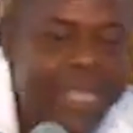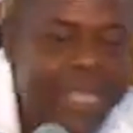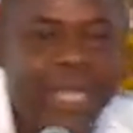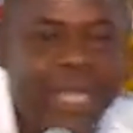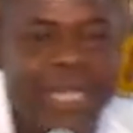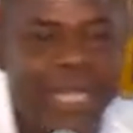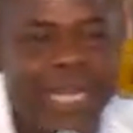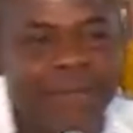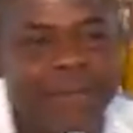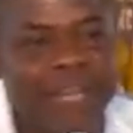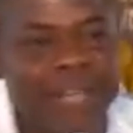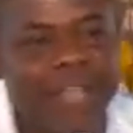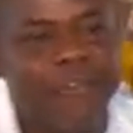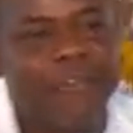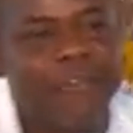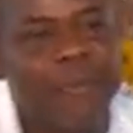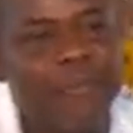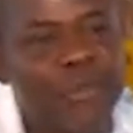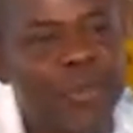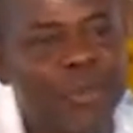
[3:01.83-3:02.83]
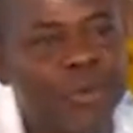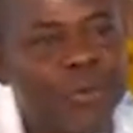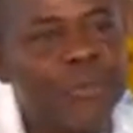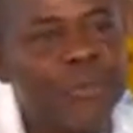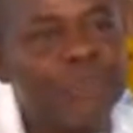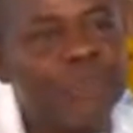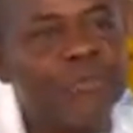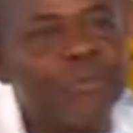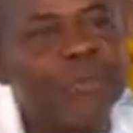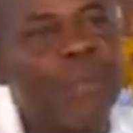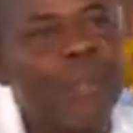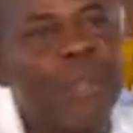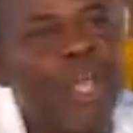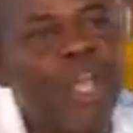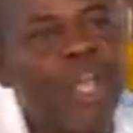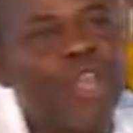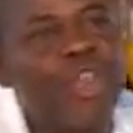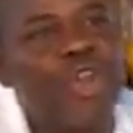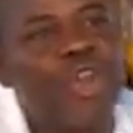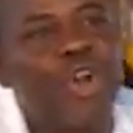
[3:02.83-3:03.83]
and everything from you,
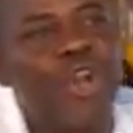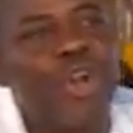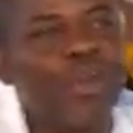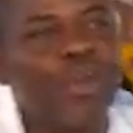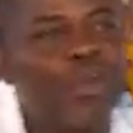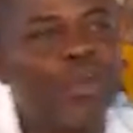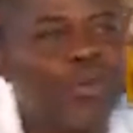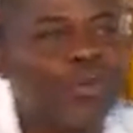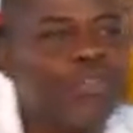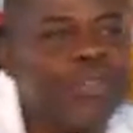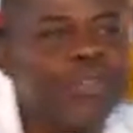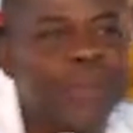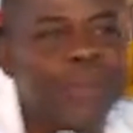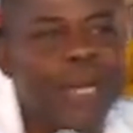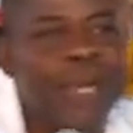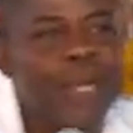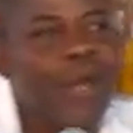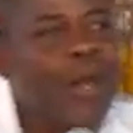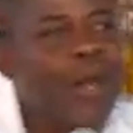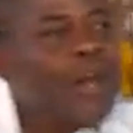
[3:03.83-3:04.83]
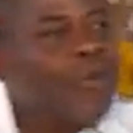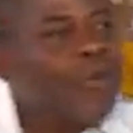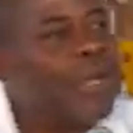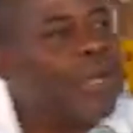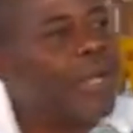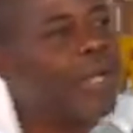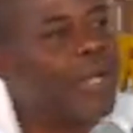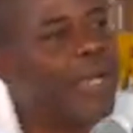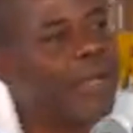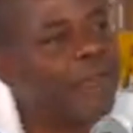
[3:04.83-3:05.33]
you're going to lose about $140,000.